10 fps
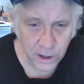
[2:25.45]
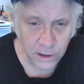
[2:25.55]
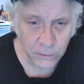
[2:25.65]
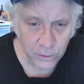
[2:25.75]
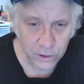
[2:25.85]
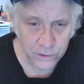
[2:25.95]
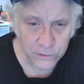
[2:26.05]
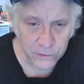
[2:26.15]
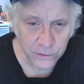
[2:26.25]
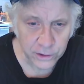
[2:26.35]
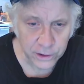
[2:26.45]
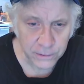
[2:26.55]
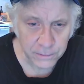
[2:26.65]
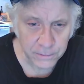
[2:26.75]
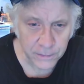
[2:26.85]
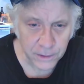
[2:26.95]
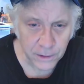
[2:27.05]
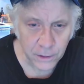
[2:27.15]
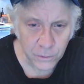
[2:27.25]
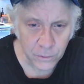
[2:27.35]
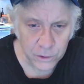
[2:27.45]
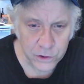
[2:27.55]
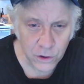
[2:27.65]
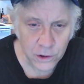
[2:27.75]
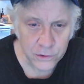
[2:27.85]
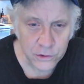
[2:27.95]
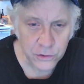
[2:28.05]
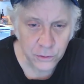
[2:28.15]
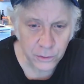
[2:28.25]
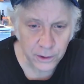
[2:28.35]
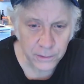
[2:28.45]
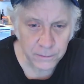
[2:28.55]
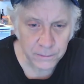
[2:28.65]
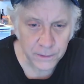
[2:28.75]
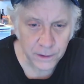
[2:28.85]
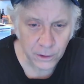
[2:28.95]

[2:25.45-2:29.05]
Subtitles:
to Celeron Street, where John Schulman,